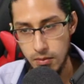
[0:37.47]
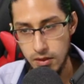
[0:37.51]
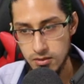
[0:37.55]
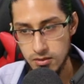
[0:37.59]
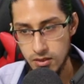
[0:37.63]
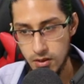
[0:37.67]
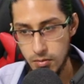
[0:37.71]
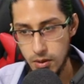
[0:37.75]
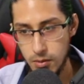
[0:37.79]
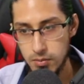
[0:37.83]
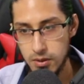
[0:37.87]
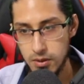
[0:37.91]

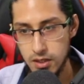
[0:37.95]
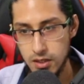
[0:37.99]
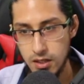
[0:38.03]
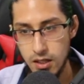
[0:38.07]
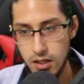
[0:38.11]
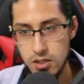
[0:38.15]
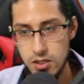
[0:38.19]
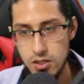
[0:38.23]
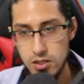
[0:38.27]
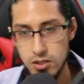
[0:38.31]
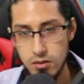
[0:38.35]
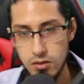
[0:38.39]
app
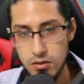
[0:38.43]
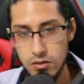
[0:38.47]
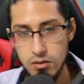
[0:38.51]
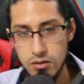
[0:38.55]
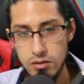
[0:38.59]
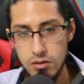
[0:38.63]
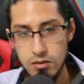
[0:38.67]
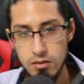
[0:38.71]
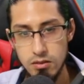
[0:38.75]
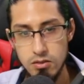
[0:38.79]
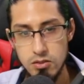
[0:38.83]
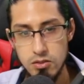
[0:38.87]
application
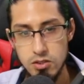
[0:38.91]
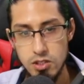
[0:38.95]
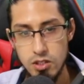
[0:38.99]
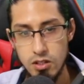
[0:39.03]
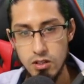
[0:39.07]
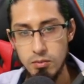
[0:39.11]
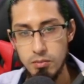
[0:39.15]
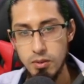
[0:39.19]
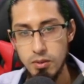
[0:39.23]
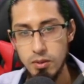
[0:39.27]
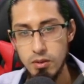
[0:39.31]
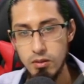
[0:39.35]
uses
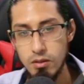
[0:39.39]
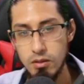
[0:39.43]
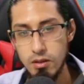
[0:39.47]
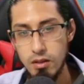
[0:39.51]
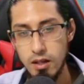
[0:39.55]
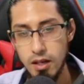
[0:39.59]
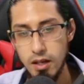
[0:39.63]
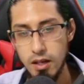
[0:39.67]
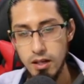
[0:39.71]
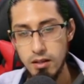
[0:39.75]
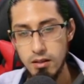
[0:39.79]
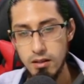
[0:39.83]
SharePoint
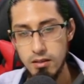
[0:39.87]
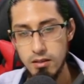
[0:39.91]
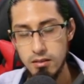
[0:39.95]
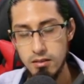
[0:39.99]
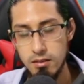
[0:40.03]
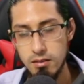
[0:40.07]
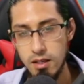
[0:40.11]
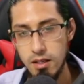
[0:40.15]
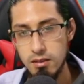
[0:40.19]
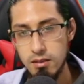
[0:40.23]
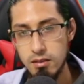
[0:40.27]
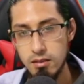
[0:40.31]
Online as a
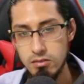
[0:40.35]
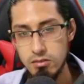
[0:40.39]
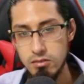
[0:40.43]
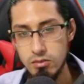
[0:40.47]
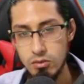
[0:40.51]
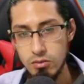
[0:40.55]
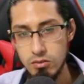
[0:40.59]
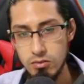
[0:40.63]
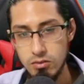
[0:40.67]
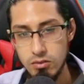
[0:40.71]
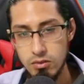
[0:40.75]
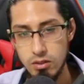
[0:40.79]
data
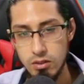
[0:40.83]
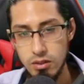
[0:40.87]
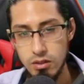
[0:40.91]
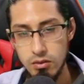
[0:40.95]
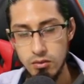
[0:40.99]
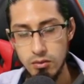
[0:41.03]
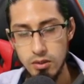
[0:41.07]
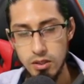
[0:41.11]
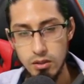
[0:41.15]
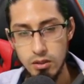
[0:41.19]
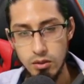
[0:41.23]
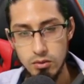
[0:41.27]
source. If
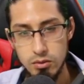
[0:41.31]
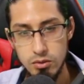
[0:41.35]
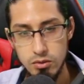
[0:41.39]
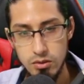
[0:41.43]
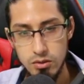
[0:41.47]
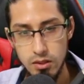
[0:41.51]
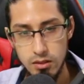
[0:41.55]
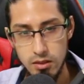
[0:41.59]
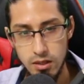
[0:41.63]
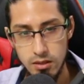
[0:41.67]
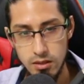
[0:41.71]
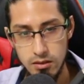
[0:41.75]
we go to
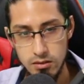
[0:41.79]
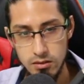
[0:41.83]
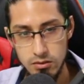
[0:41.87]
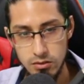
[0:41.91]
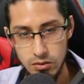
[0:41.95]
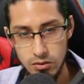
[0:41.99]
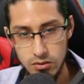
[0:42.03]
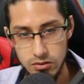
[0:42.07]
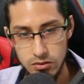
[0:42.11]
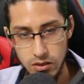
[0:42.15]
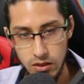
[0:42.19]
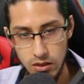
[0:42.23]
the data
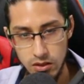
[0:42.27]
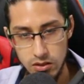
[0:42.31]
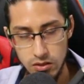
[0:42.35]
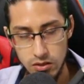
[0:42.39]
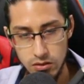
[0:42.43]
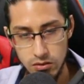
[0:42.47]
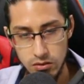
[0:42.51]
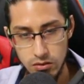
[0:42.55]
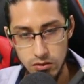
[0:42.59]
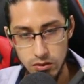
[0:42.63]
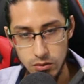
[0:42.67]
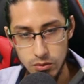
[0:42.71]
source
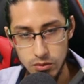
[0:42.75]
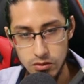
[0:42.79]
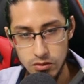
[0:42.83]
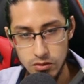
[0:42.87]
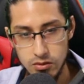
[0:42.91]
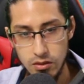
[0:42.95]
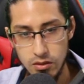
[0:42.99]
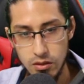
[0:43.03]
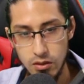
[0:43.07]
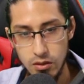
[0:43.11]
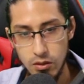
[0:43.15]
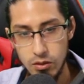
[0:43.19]
section, you will
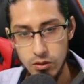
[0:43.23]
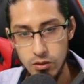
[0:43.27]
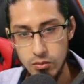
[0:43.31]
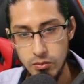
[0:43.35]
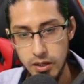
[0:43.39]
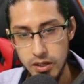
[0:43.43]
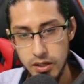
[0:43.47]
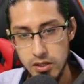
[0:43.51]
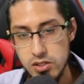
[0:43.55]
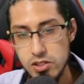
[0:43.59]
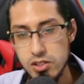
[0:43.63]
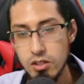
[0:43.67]
see all
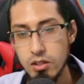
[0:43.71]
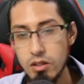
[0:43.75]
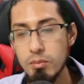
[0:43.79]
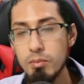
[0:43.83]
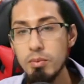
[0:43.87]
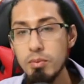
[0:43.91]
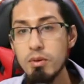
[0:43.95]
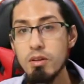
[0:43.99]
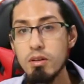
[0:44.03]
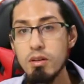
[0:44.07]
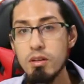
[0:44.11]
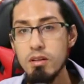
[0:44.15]
my
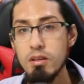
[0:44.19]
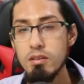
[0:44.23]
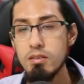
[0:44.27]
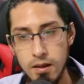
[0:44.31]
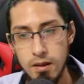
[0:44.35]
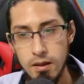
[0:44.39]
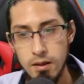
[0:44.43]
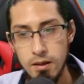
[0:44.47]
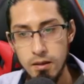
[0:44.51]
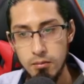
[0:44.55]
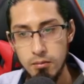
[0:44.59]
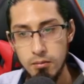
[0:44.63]
SharePoint lists.